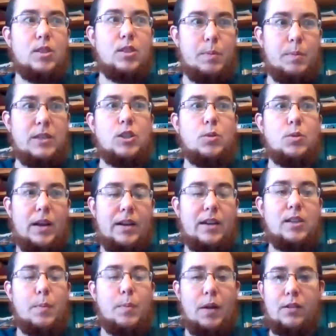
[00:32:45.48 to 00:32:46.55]
species were
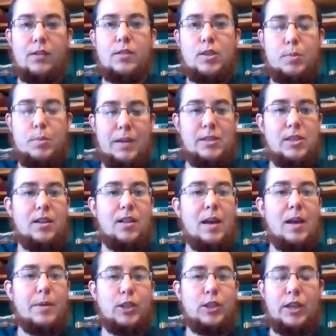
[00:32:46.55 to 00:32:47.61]
getting smaller in response to
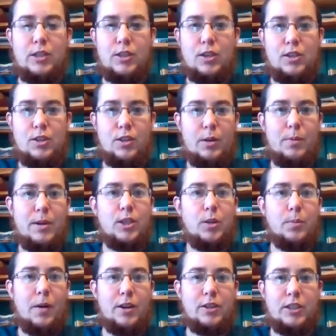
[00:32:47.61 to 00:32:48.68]
climate change. And so the
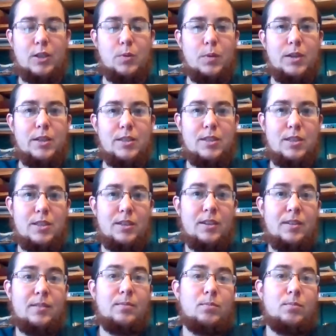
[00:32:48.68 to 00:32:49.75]
original project was
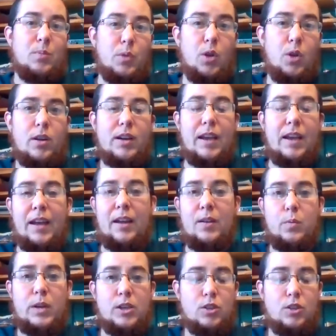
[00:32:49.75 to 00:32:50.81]
look,
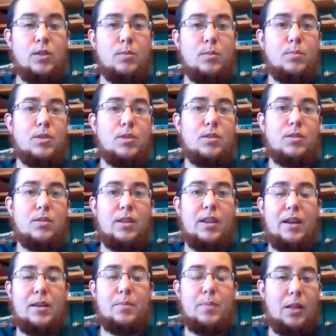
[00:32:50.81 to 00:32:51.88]
and we assumed
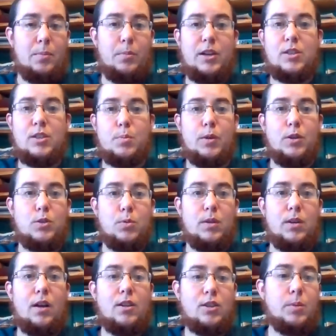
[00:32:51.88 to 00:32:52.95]
that Palomarin's birds
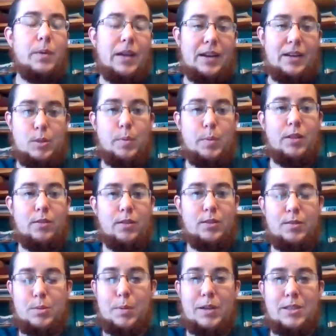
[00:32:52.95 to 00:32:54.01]
would also be getting smaller
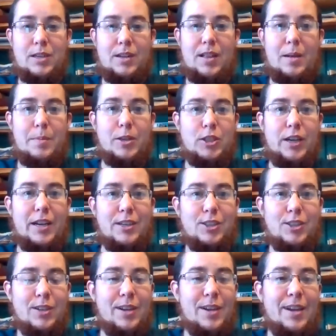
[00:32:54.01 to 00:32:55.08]
in response to climate
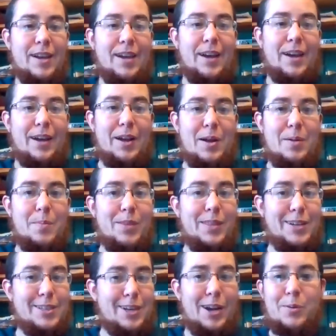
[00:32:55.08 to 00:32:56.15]
change.
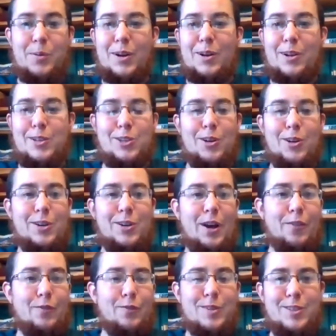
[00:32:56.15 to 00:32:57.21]
And that's kind of where it all started
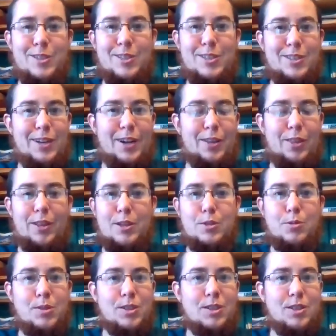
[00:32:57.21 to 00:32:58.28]
off. Was I thought
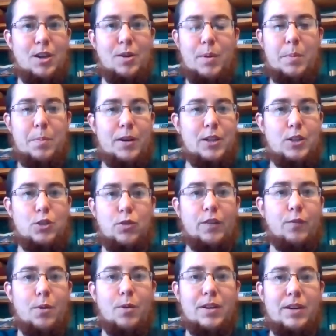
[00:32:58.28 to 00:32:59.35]
this was just going to be a pretty
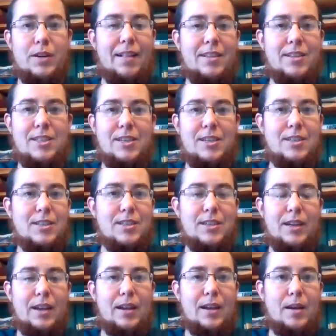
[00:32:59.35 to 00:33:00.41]
straightforward
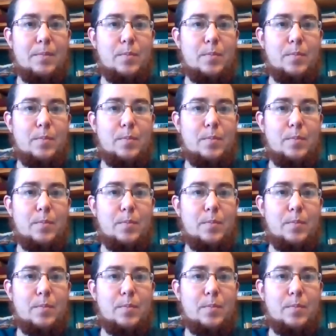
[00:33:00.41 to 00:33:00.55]
analysis,